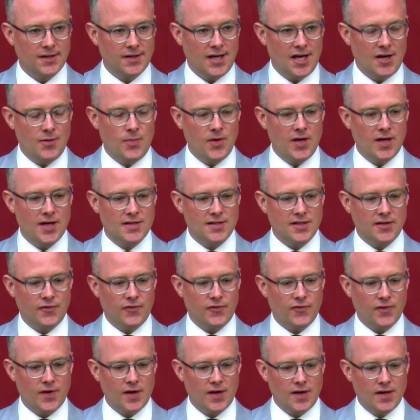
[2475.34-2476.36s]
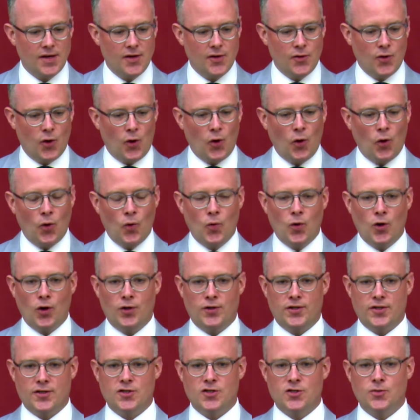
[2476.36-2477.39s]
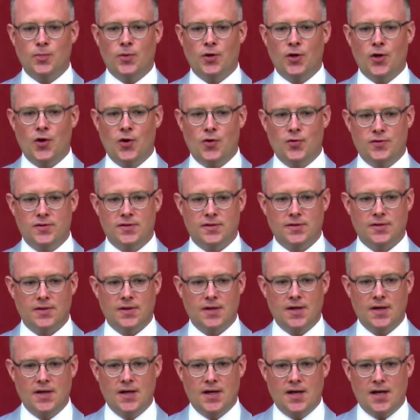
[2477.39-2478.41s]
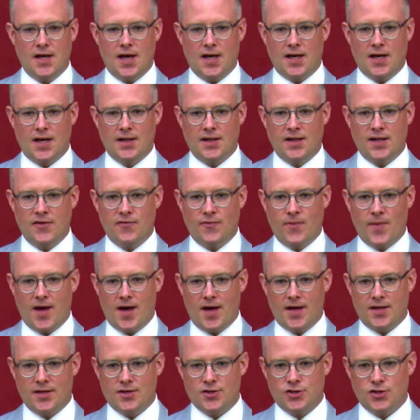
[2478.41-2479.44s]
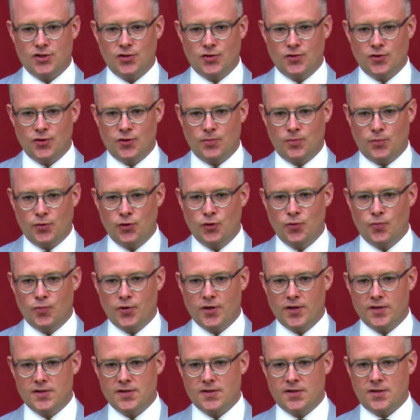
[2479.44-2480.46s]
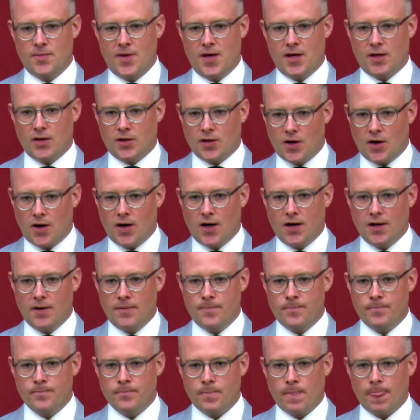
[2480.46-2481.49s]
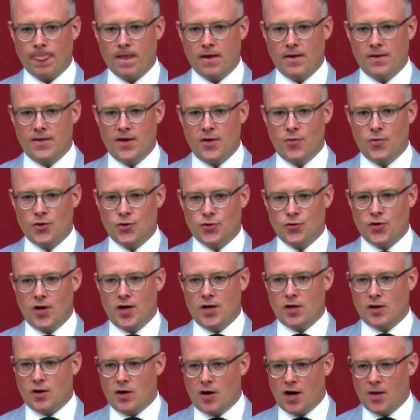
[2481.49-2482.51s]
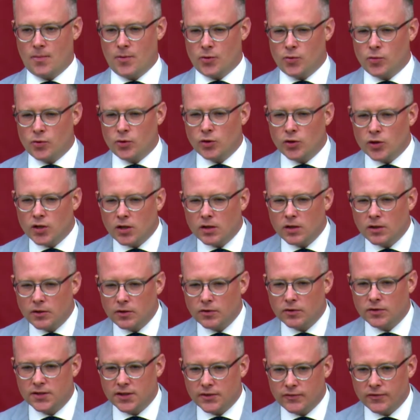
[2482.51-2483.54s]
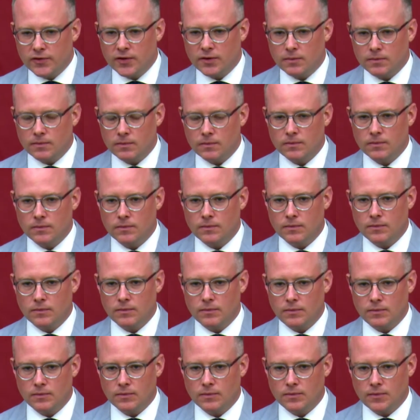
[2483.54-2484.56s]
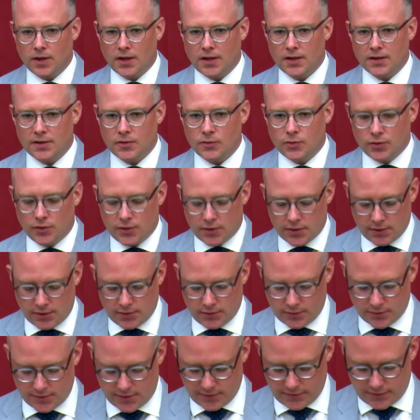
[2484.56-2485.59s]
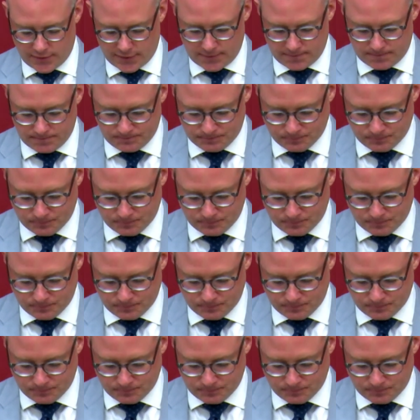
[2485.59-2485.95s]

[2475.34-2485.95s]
It'd be as if the whole world explodes and I leave my children blueprints to make a car. They would create a car, but it would look a little different, right? It would look a little different.